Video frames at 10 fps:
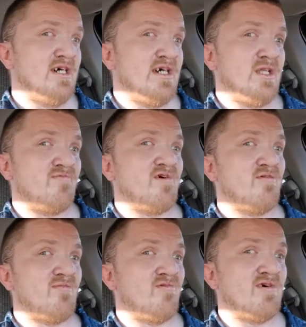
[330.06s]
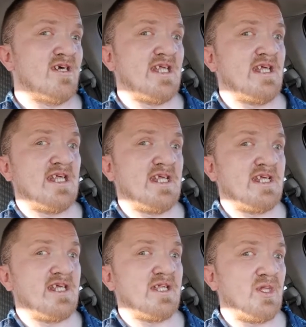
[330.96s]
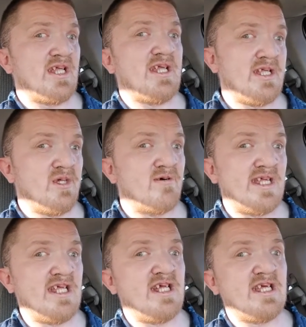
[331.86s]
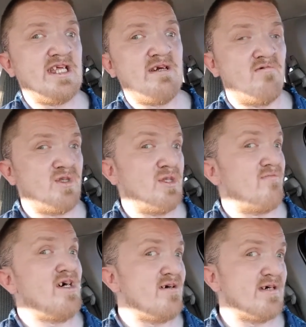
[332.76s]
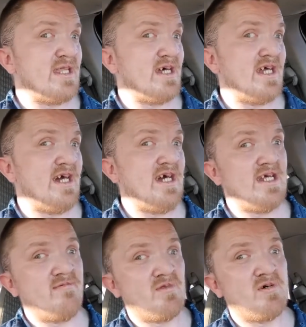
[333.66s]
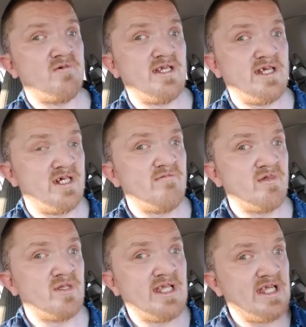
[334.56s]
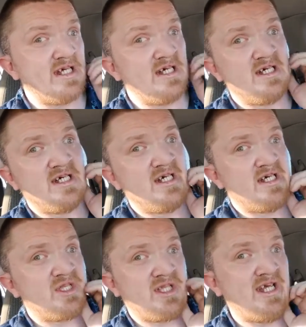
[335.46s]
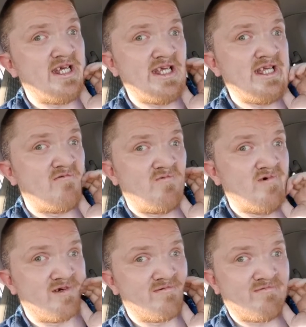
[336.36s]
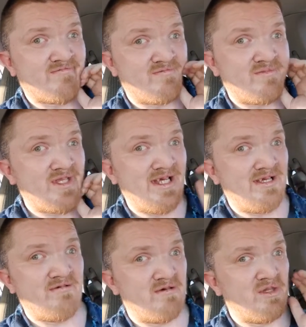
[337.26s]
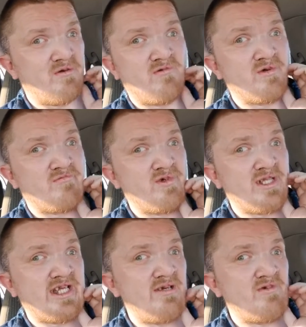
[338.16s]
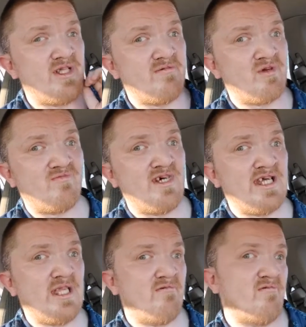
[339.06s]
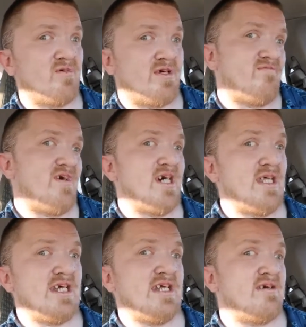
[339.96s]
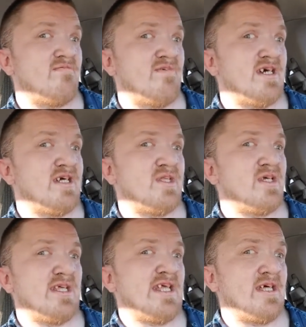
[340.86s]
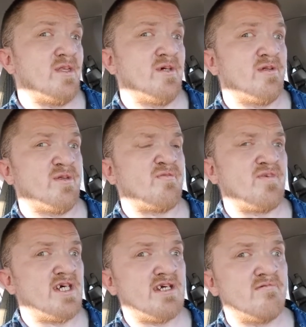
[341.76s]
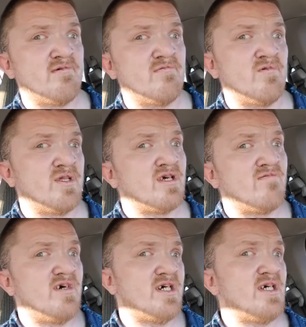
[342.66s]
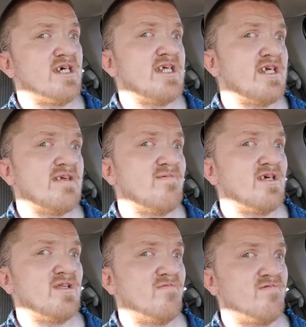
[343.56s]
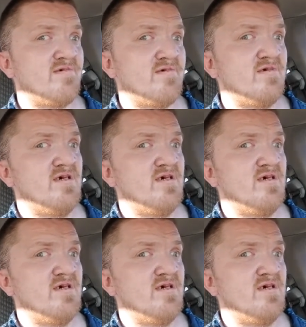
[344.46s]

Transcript: And the problem was, it's just, this is an '06, and with the mileage that it had, even though it's a Cummins, they just weren't, there weren't really too many of their banks that were willing to finance it. In fact, I think they said none of their banks were willing to finance it, especially for